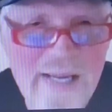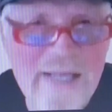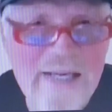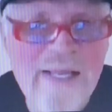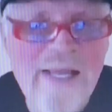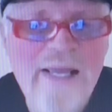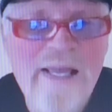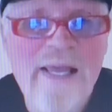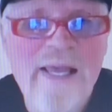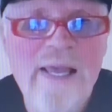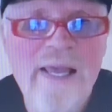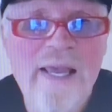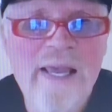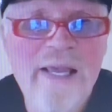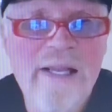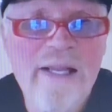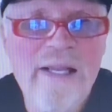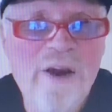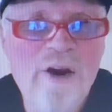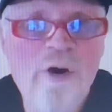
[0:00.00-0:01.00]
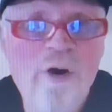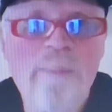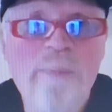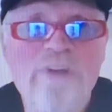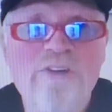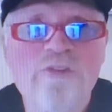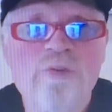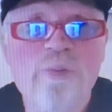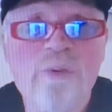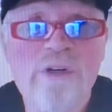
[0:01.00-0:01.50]
it and help
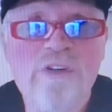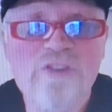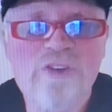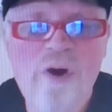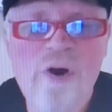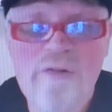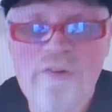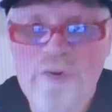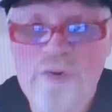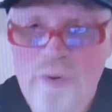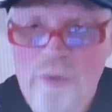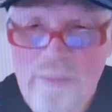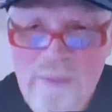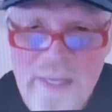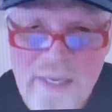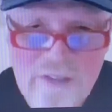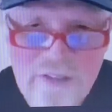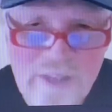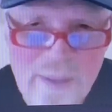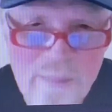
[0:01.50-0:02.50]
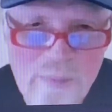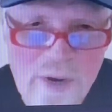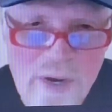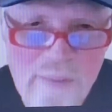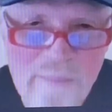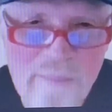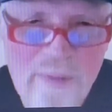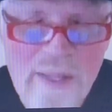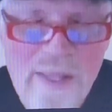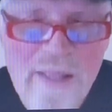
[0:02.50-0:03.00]
us resolve and normalize that
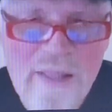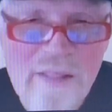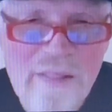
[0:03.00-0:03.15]
problem.